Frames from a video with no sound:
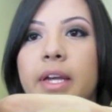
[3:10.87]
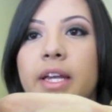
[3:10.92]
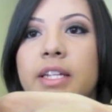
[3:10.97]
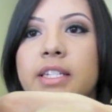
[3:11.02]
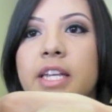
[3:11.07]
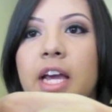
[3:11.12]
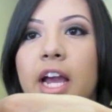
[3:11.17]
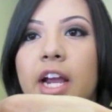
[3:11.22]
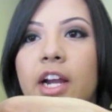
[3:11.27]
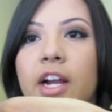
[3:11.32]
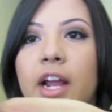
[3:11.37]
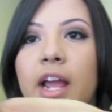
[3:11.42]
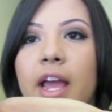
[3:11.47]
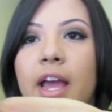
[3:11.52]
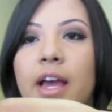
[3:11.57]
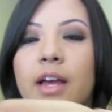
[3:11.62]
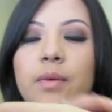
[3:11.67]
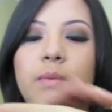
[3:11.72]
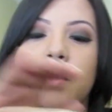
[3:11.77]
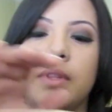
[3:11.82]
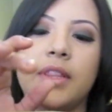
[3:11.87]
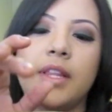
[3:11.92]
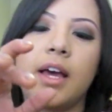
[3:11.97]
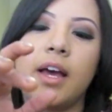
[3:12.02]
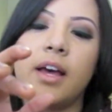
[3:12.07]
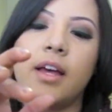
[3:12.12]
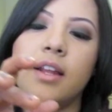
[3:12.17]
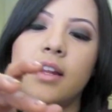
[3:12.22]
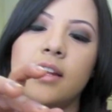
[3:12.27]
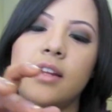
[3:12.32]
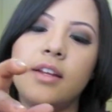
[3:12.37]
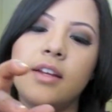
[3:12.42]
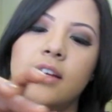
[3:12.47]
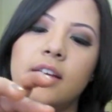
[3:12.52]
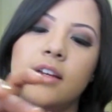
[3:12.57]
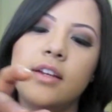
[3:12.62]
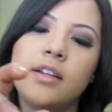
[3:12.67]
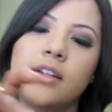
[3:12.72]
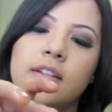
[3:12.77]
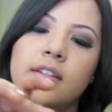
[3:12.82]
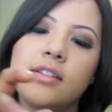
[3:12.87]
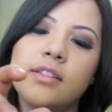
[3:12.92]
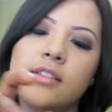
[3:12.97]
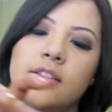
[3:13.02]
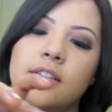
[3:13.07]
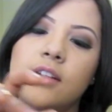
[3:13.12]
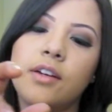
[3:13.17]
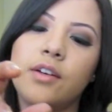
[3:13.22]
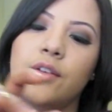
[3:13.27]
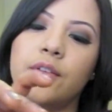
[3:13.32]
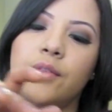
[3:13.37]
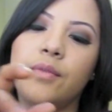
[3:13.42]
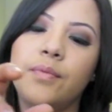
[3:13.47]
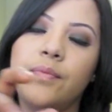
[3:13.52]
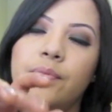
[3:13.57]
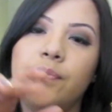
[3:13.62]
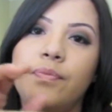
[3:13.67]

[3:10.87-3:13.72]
entire hand with that. So